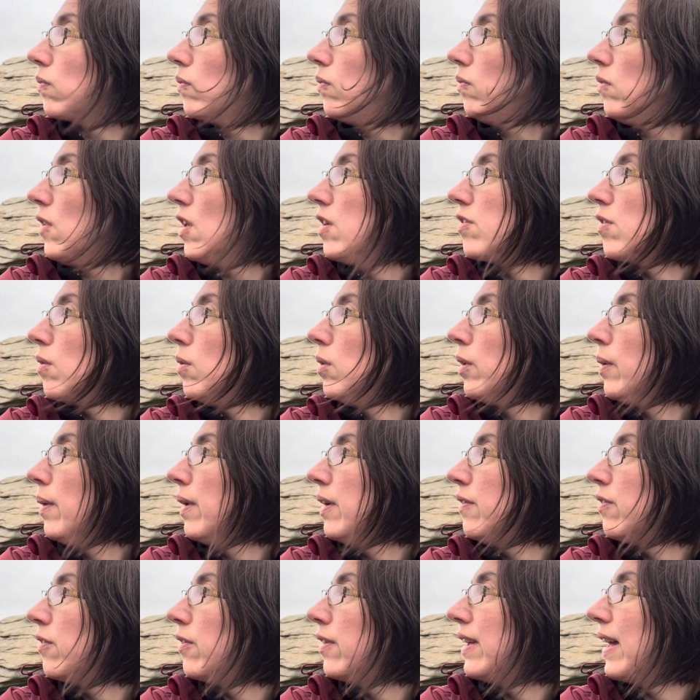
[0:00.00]
so I'll go
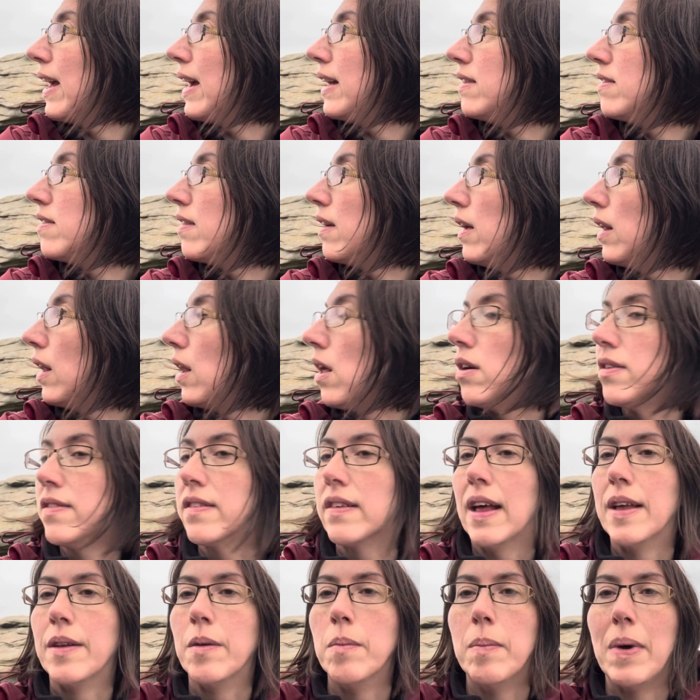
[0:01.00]
over and get to Lost
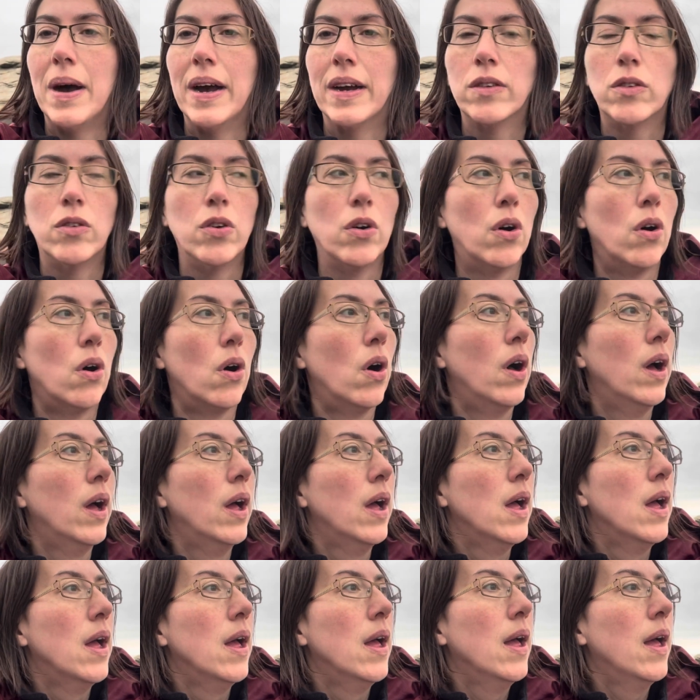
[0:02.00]
Lad and Back Tor
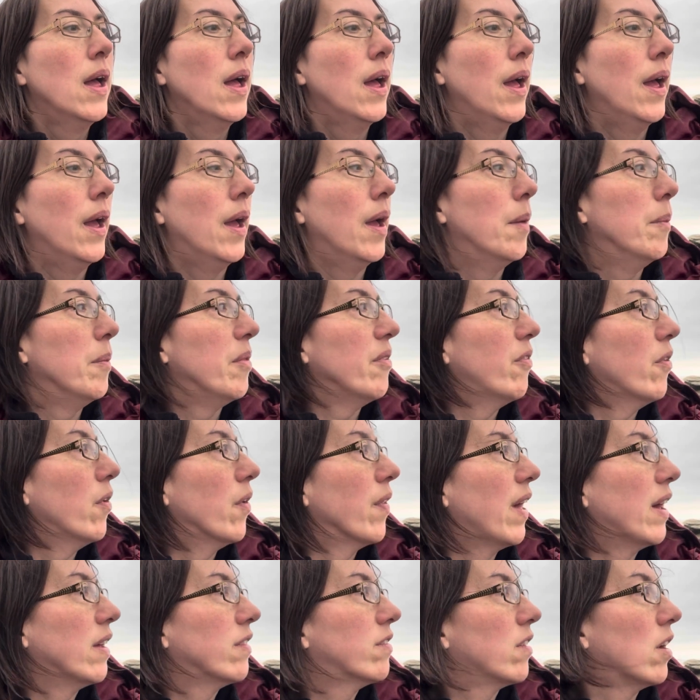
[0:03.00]
before
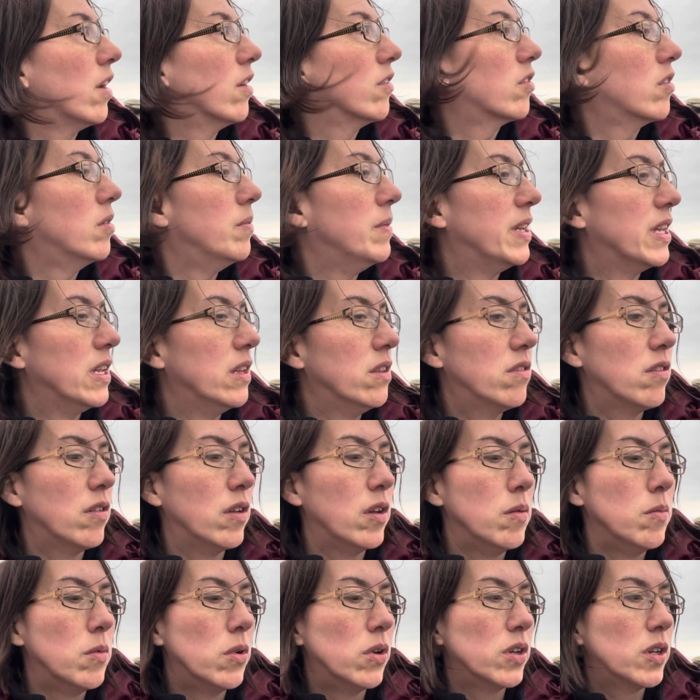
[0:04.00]
that starts coming in too
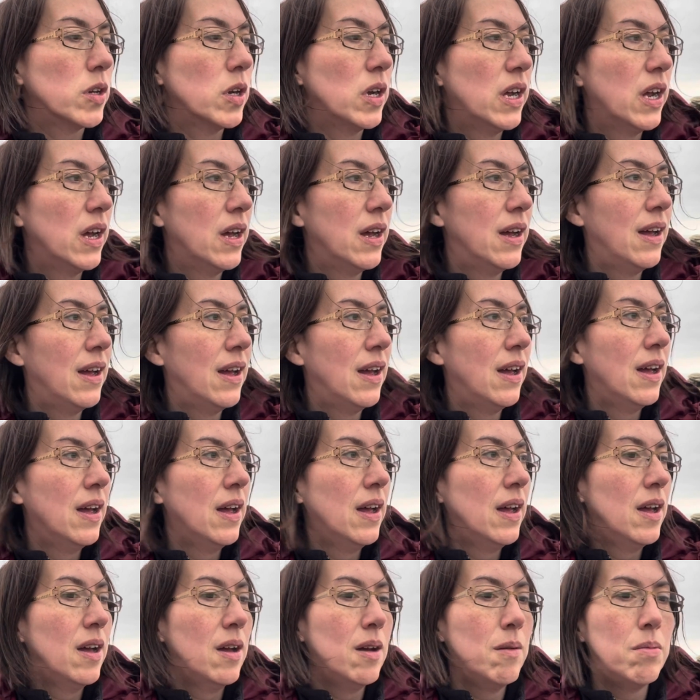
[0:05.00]
much.
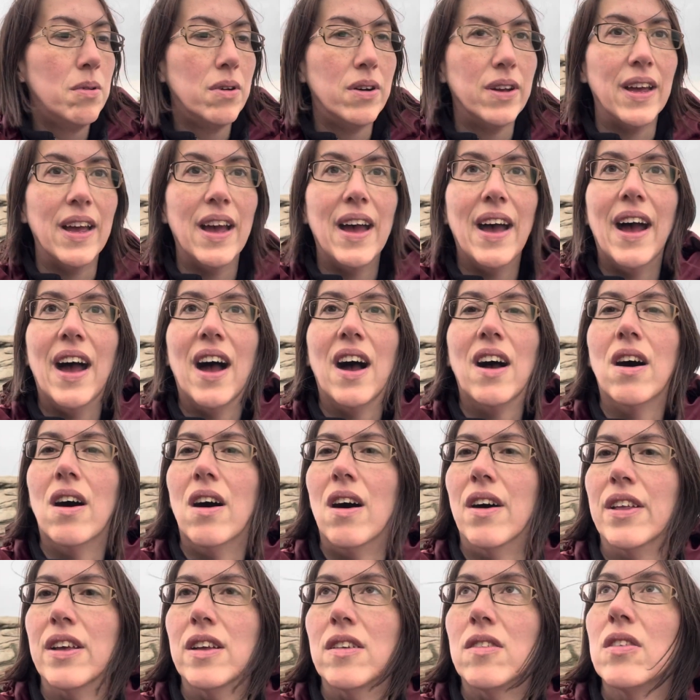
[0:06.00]
But yeah, oh,
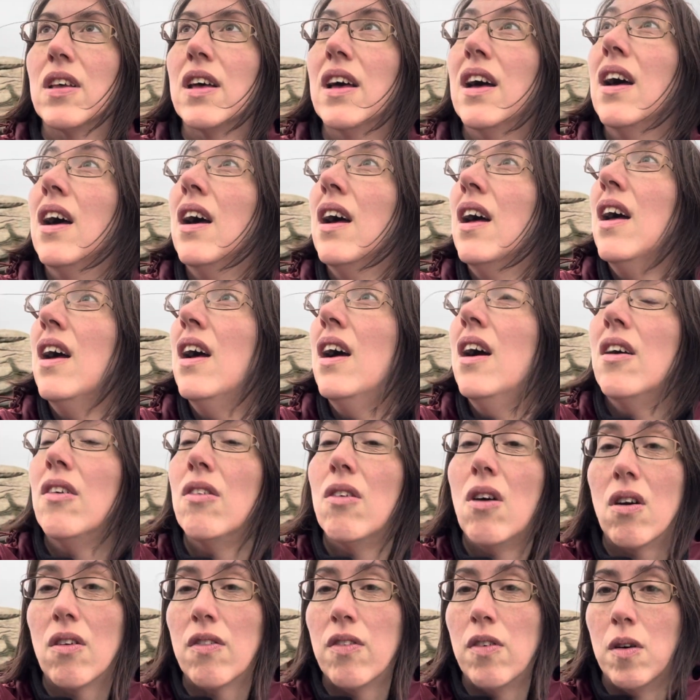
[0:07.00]
these
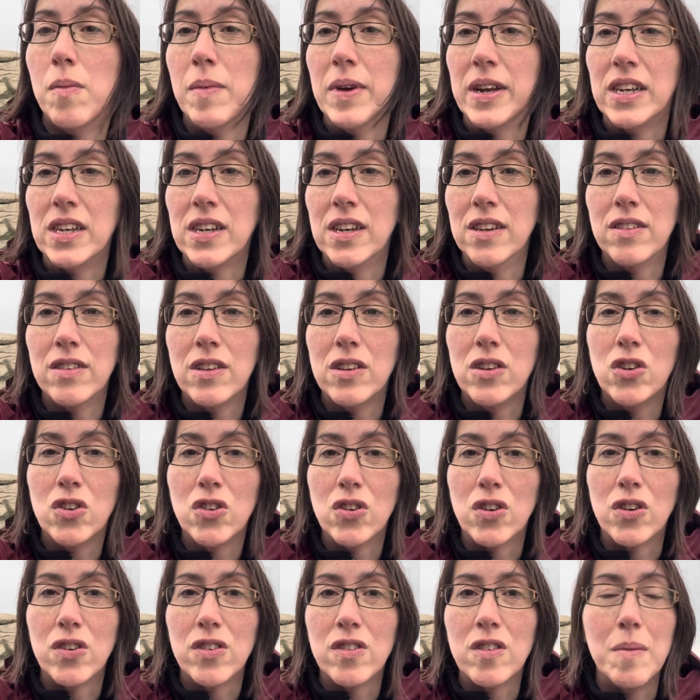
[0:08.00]
rock formations are
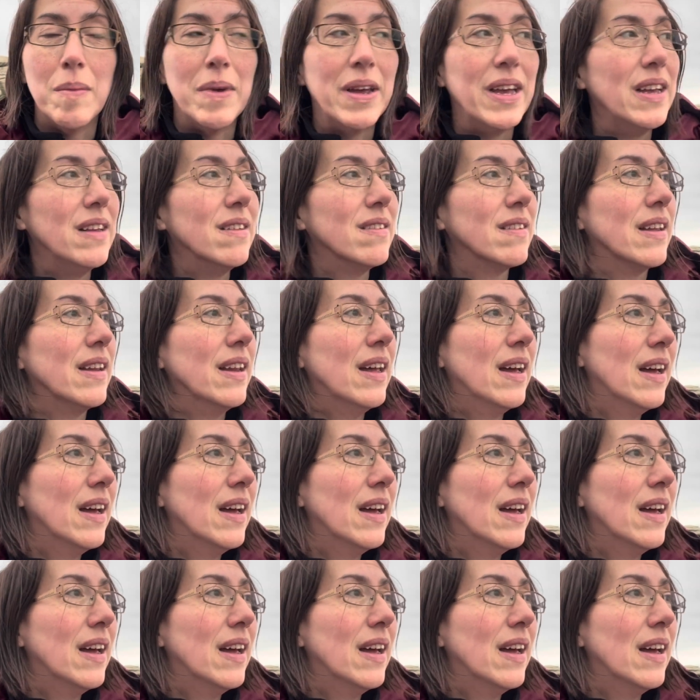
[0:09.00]
just amazing.